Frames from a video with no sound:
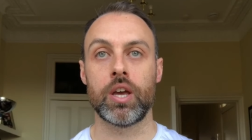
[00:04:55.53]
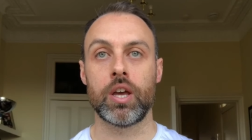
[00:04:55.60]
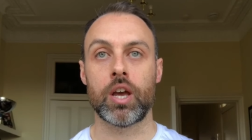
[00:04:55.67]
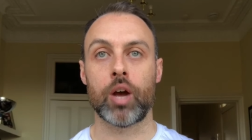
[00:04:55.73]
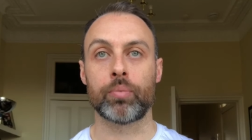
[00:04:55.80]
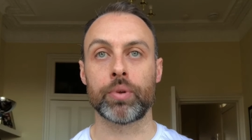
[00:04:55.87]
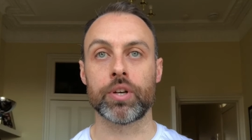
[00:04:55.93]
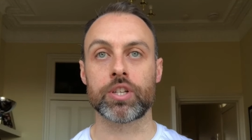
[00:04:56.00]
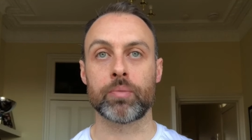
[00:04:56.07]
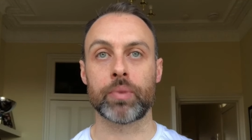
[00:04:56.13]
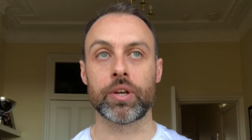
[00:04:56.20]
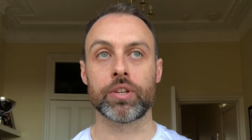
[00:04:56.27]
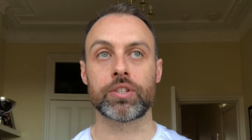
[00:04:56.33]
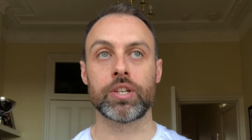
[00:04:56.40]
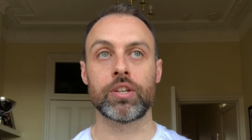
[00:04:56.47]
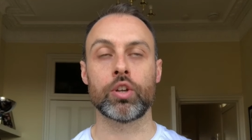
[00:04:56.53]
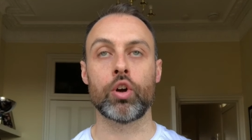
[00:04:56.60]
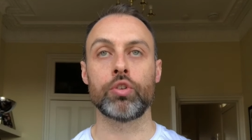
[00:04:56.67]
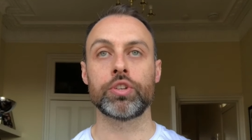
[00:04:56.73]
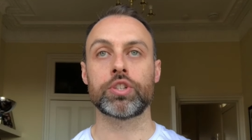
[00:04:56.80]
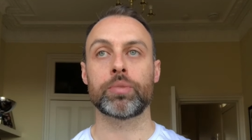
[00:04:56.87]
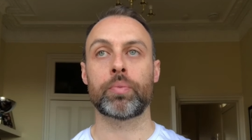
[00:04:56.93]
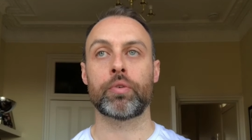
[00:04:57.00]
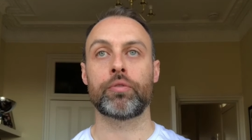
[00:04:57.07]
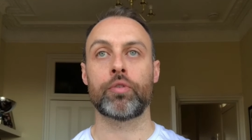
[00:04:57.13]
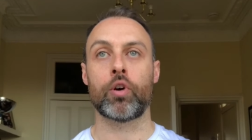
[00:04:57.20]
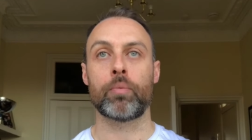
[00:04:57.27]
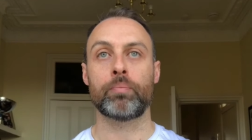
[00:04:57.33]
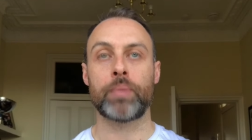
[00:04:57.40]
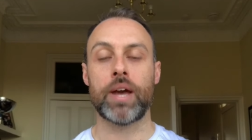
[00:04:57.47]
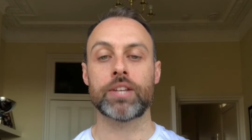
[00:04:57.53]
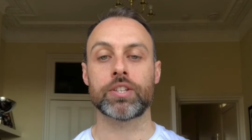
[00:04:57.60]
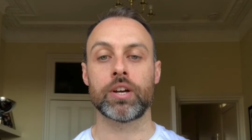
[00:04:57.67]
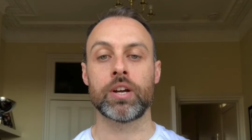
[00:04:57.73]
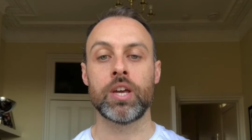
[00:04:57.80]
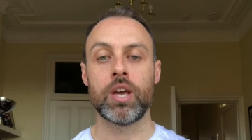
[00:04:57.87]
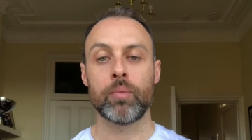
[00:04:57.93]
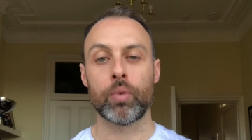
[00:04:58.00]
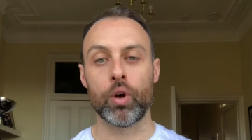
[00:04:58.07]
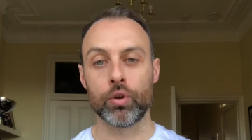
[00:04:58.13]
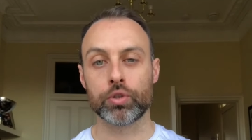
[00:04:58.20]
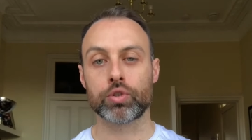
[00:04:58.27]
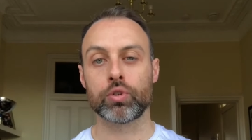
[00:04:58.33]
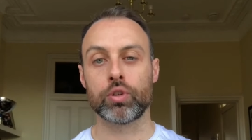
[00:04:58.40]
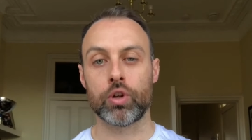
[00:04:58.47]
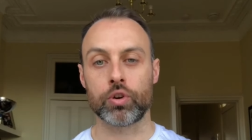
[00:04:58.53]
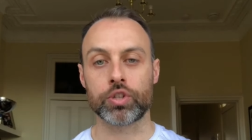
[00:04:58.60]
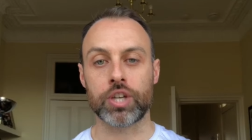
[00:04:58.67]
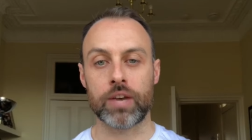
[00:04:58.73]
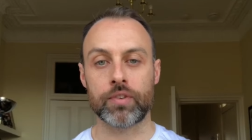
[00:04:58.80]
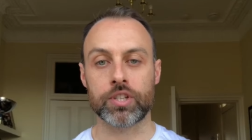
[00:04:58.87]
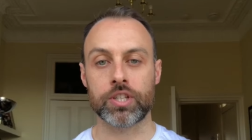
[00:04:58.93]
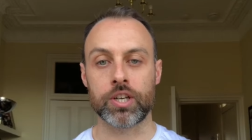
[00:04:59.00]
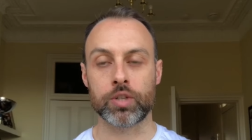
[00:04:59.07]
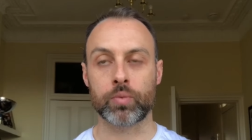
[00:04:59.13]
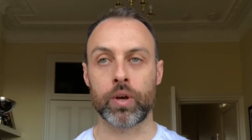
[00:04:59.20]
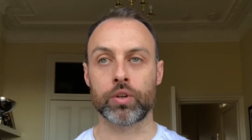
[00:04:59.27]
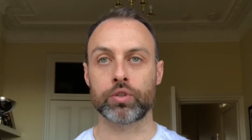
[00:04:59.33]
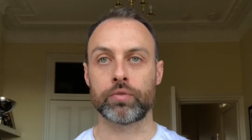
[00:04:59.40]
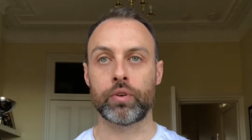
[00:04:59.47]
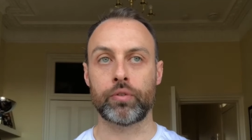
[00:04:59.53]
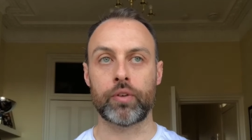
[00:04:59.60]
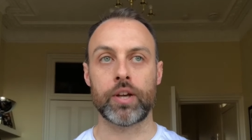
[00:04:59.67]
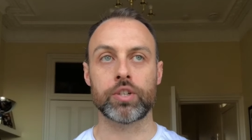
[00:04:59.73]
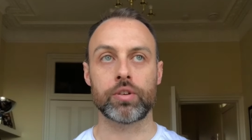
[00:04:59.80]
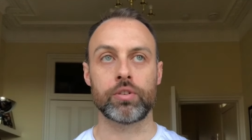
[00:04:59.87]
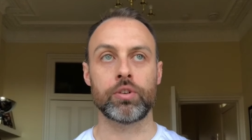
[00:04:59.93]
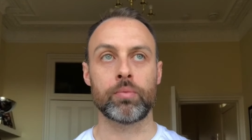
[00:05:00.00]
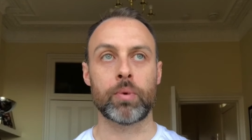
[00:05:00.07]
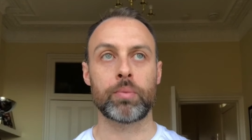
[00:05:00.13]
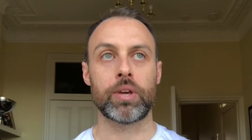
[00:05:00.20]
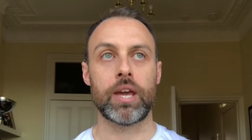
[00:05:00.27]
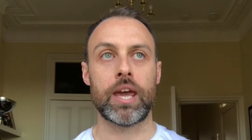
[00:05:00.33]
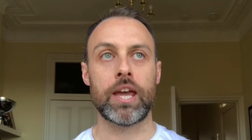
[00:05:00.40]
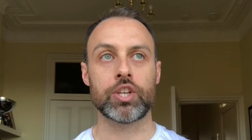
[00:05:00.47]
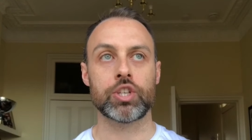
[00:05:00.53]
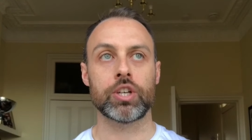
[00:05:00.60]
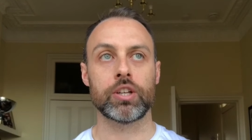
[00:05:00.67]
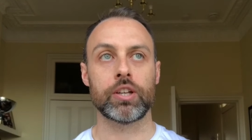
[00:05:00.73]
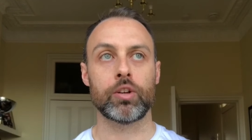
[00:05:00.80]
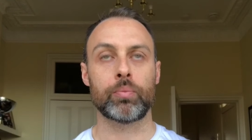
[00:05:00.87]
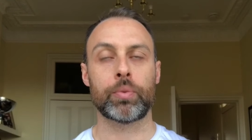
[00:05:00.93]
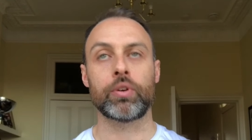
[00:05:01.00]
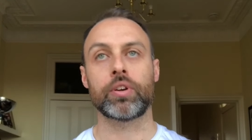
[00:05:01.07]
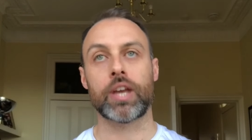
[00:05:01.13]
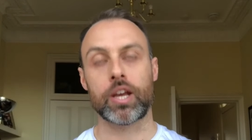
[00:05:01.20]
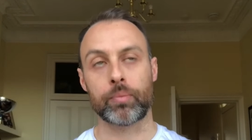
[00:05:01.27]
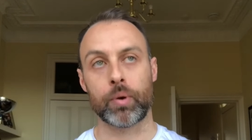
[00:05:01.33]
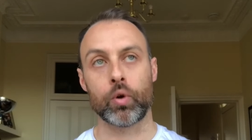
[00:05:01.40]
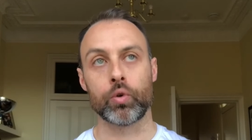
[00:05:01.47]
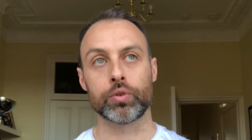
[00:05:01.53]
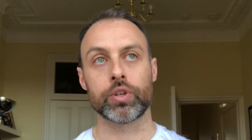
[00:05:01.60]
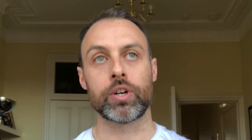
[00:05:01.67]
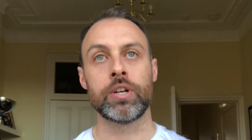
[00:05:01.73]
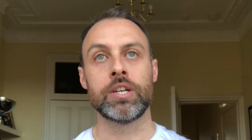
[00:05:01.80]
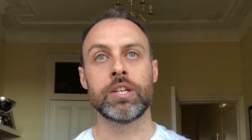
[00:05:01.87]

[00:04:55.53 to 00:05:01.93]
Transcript: a player's ability not only to perform better, but also longevity as well. So if you find you're maybe aging a little bit, you're getting a bit older,